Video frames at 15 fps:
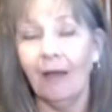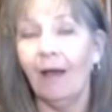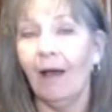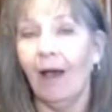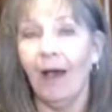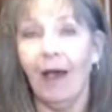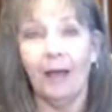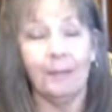
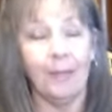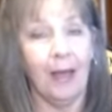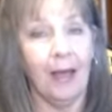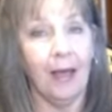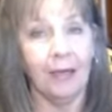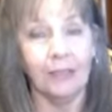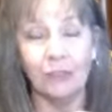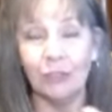I'm
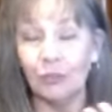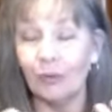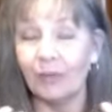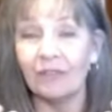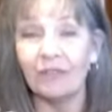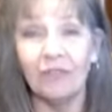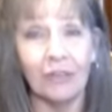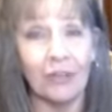doing
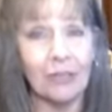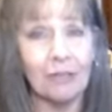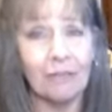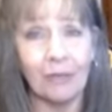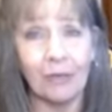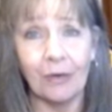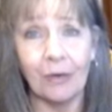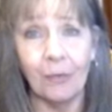very,
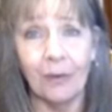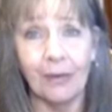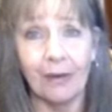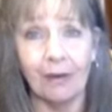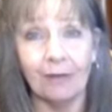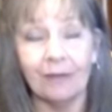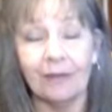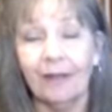very well.